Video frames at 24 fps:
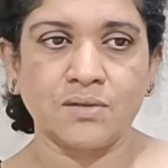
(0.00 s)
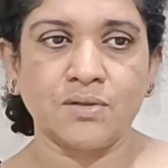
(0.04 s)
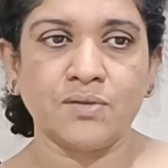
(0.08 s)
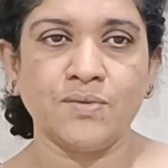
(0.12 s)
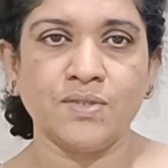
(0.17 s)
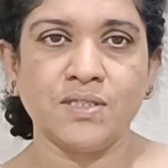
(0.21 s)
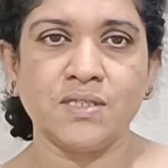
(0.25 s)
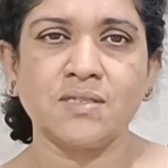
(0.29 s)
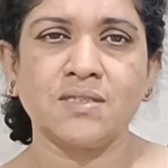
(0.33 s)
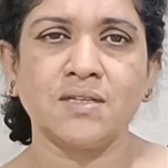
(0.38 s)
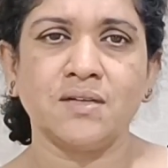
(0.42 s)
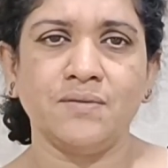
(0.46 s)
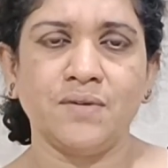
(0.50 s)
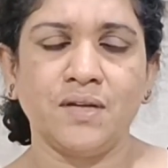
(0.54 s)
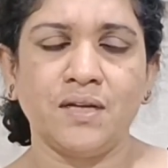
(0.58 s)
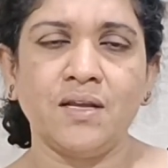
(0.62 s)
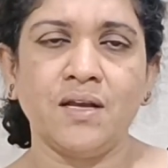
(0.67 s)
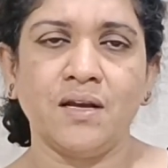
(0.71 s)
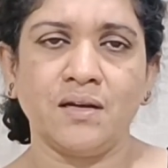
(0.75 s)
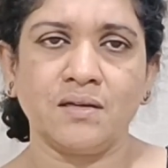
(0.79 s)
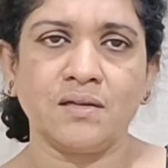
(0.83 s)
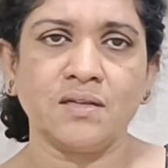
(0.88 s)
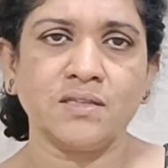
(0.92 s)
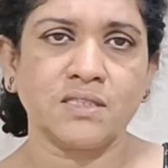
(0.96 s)
or which is a very
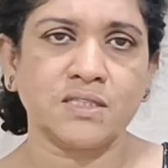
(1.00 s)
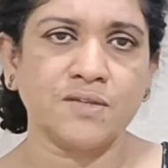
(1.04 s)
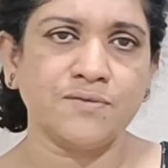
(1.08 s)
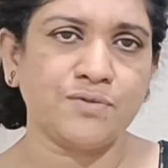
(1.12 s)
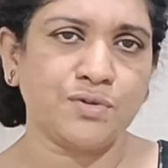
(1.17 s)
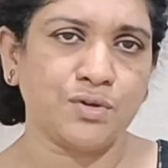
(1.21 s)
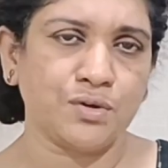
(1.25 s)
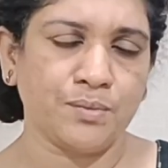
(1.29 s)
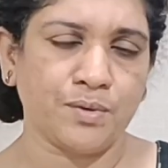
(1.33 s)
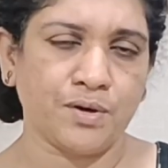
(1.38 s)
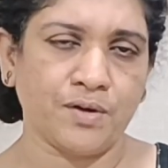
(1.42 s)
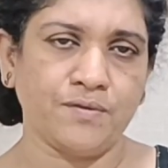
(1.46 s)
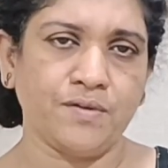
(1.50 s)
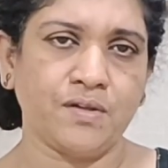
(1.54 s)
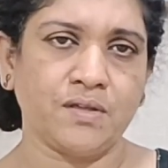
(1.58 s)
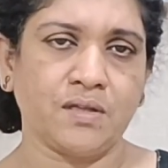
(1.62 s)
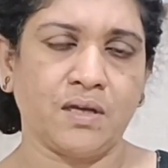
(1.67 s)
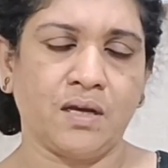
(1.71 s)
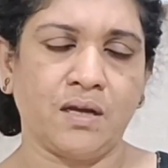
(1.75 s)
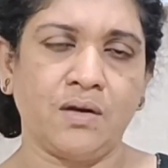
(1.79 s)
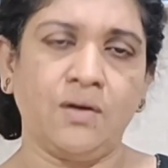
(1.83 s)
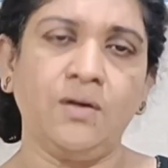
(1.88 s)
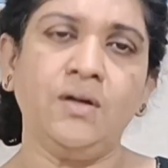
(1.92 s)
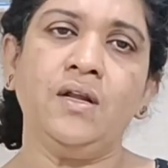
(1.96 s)
aggressive tumor of the
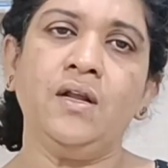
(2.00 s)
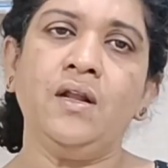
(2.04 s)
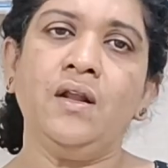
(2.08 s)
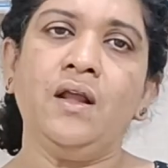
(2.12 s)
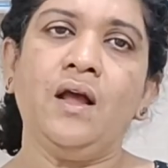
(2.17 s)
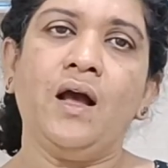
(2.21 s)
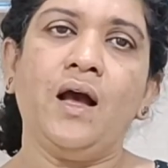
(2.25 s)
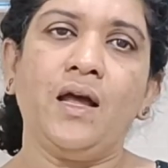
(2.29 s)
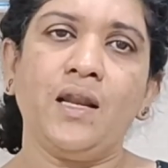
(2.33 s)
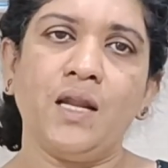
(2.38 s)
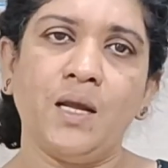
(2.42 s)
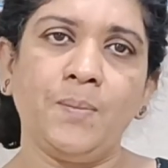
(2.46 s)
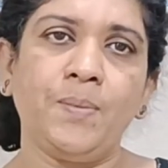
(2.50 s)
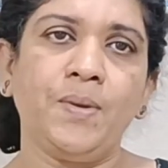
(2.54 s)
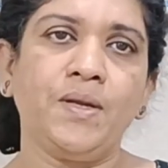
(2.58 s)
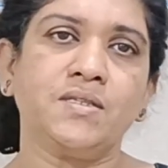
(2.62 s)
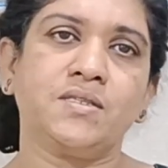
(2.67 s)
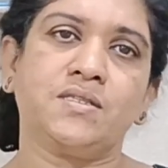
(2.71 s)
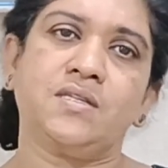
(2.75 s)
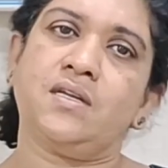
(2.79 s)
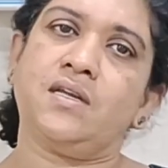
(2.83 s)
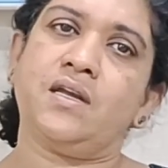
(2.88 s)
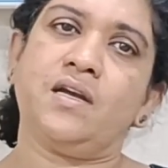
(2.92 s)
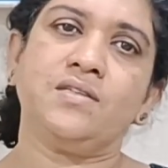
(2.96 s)
thyroid,
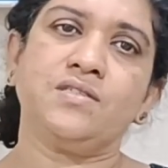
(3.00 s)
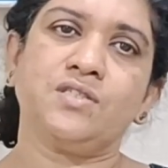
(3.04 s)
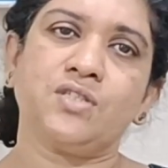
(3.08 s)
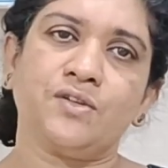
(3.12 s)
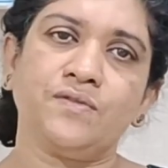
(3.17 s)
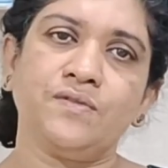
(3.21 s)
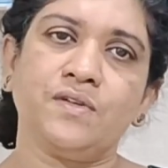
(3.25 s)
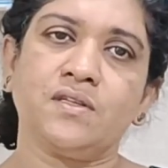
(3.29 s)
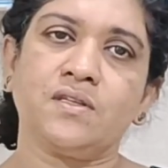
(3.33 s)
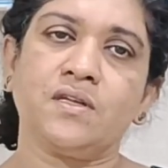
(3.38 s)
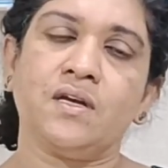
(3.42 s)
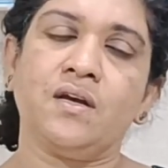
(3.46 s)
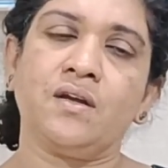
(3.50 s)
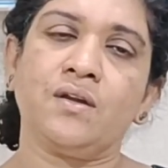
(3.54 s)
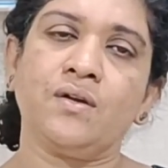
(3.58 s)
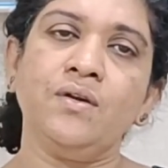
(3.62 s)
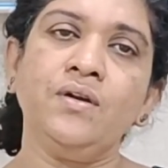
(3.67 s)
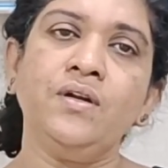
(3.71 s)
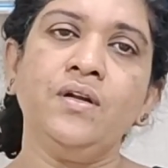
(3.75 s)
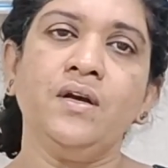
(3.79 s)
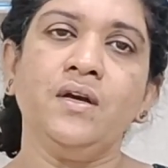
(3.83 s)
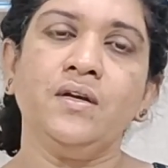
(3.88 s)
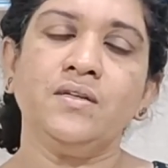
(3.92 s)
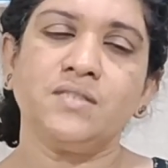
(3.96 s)
anaplastic cancer of the
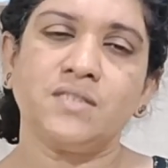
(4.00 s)
thyroid.